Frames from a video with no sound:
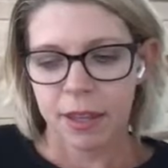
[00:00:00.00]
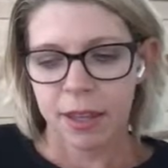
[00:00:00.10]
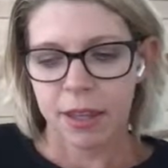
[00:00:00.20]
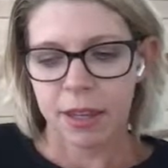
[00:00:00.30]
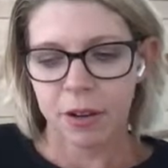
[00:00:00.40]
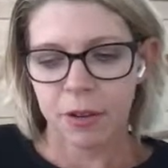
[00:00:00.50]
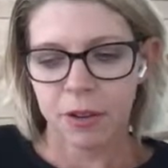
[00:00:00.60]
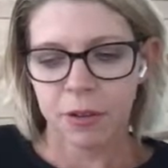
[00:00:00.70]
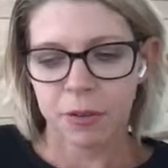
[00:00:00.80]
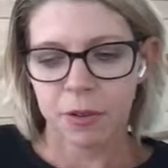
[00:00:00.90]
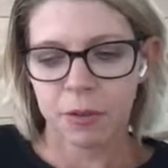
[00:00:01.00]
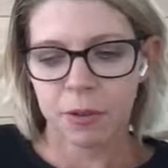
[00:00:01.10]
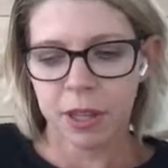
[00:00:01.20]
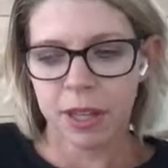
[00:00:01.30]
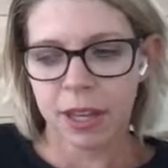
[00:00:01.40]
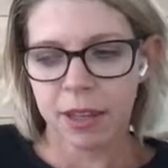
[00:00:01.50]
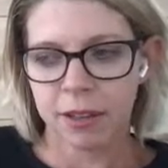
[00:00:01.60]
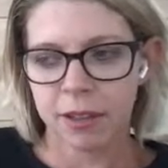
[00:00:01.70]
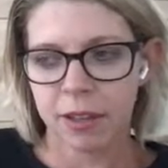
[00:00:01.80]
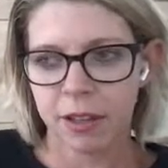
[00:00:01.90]
you really,
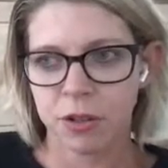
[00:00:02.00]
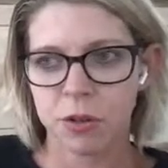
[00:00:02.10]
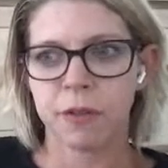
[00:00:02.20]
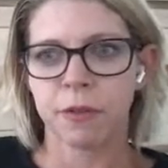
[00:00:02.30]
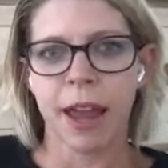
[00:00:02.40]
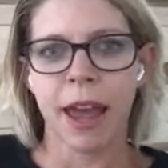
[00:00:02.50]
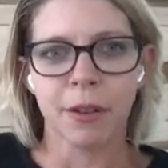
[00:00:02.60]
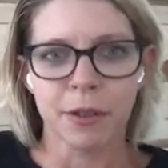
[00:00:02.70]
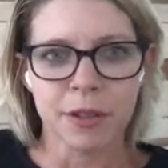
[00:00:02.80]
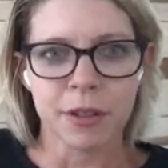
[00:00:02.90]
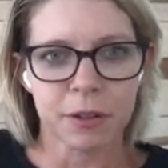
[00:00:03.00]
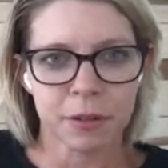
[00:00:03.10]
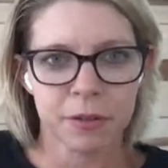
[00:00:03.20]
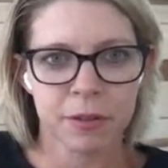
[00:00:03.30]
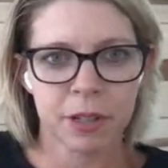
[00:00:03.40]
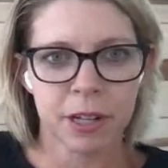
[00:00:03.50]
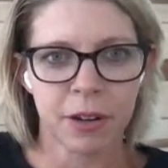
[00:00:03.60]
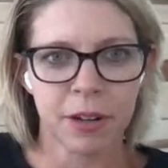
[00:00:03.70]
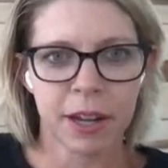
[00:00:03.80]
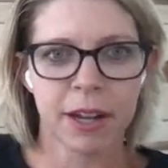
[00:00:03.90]
it sort of rattles you,
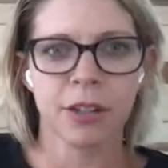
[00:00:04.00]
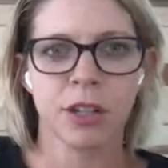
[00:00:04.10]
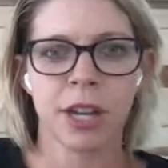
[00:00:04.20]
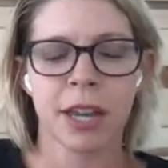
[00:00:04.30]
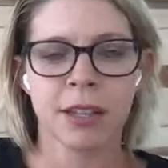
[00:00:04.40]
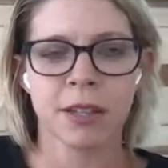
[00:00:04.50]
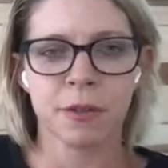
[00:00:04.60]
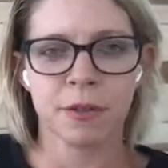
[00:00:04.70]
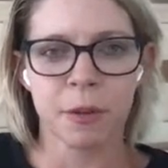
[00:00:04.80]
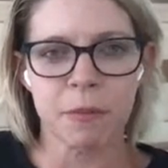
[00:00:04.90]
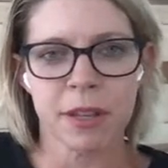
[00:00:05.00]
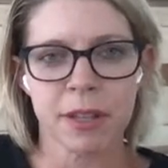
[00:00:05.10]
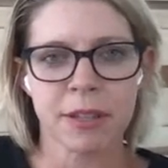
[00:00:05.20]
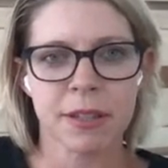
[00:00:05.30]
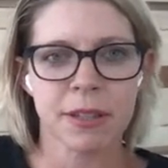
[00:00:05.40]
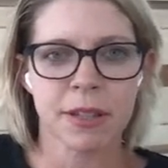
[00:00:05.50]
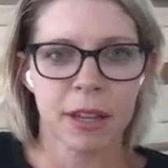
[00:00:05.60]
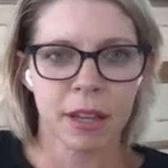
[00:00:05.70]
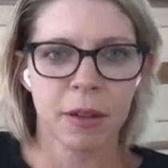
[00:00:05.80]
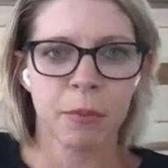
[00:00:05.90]
it kind of shakes you from this
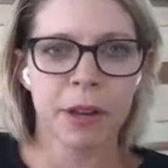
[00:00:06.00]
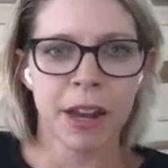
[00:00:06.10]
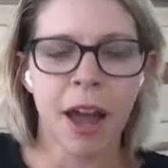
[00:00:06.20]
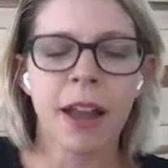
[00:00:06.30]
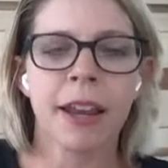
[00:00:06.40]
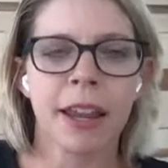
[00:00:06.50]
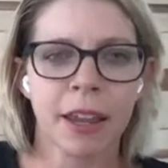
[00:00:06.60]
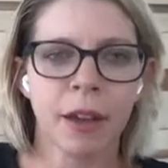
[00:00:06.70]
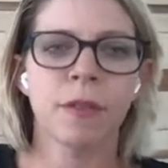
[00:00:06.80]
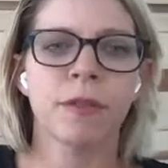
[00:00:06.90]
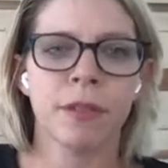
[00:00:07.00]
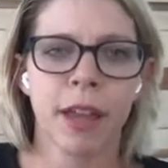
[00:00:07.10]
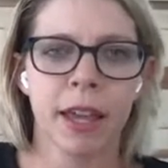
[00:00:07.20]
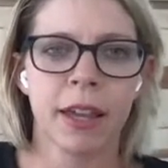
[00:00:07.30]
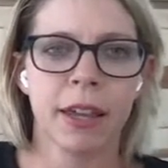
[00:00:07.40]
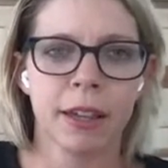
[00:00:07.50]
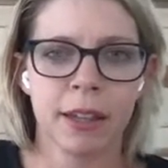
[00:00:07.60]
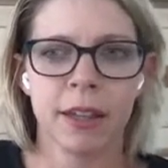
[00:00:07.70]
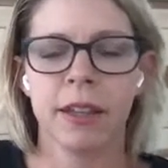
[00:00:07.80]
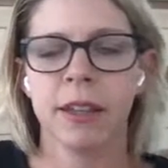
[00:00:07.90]
monotony of like
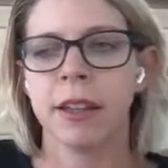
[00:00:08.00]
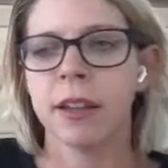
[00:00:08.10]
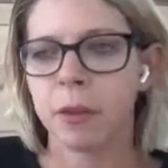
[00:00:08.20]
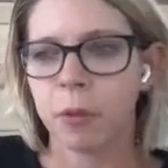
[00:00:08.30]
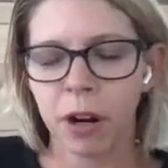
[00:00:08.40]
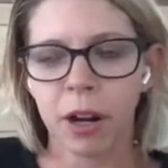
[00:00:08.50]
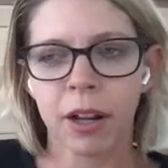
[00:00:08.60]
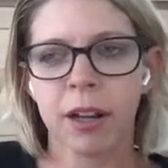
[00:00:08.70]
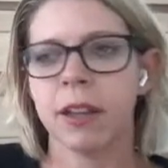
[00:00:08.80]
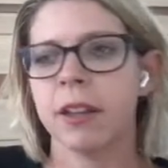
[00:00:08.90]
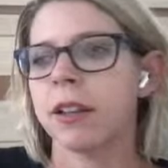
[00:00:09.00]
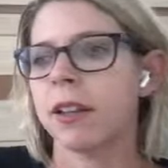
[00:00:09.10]
work,